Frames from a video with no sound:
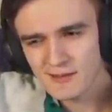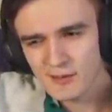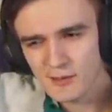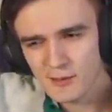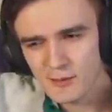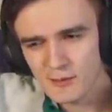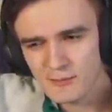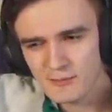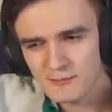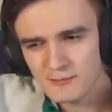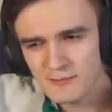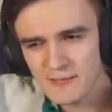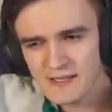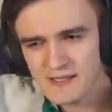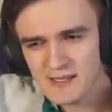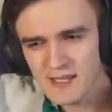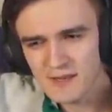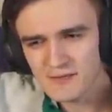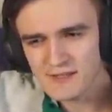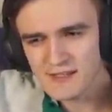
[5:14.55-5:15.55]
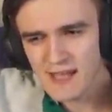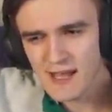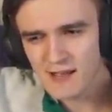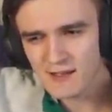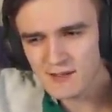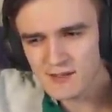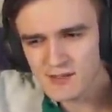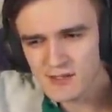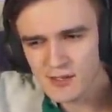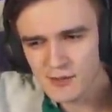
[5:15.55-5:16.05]
Or Miskiff's
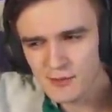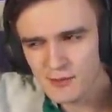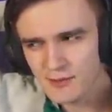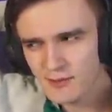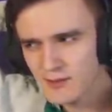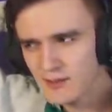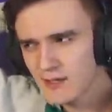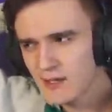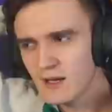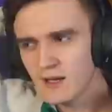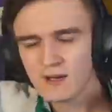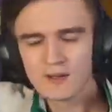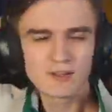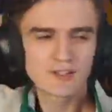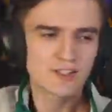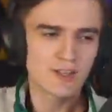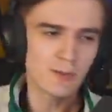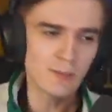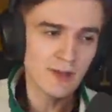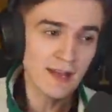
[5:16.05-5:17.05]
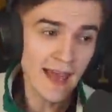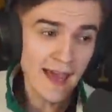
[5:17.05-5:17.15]
talent show? Someone